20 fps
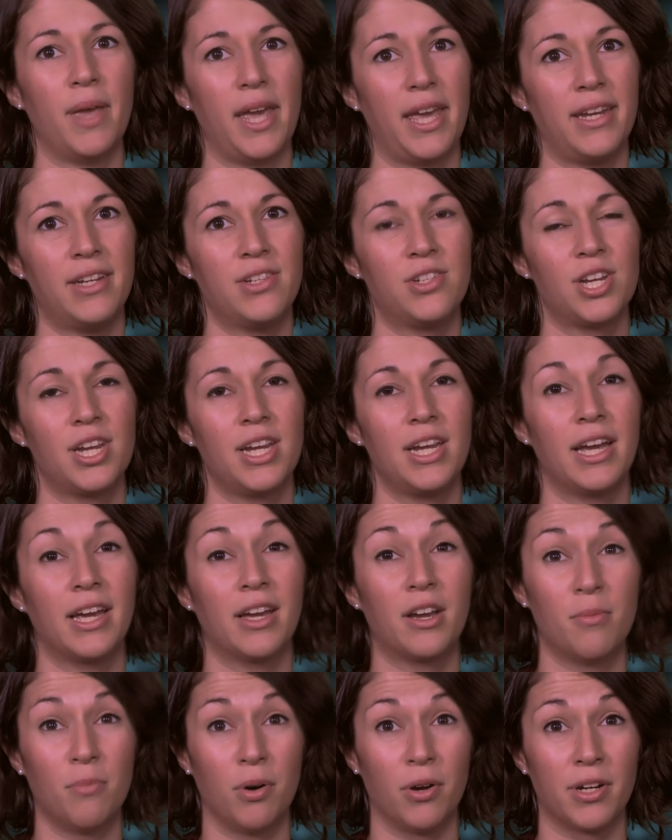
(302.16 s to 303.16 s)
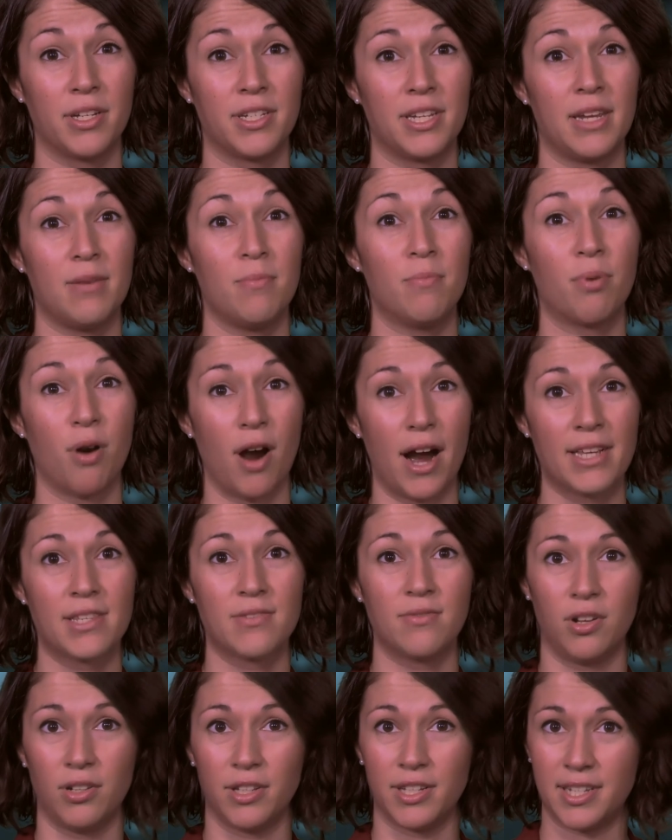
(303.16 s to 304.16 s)
energy and commodity price
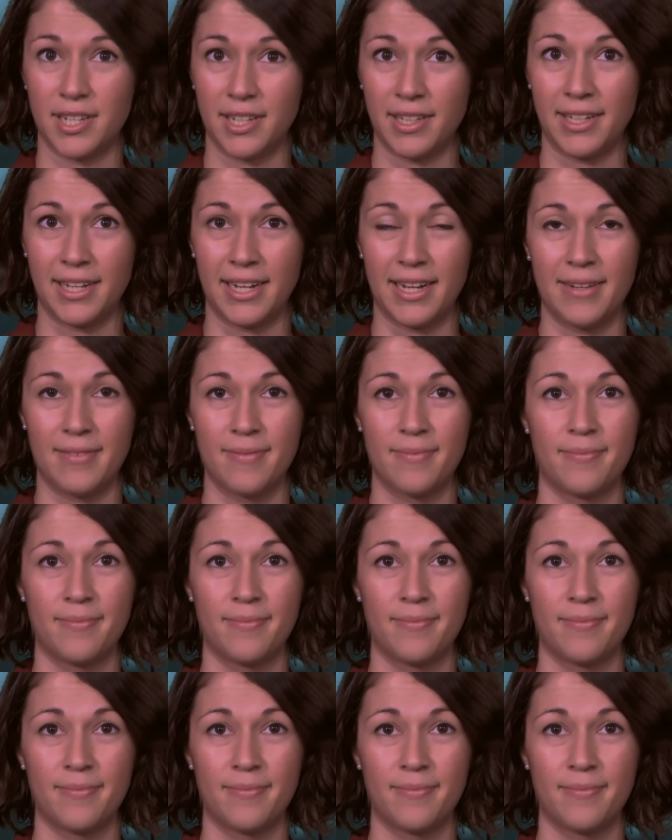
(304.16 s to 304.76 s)
volatility.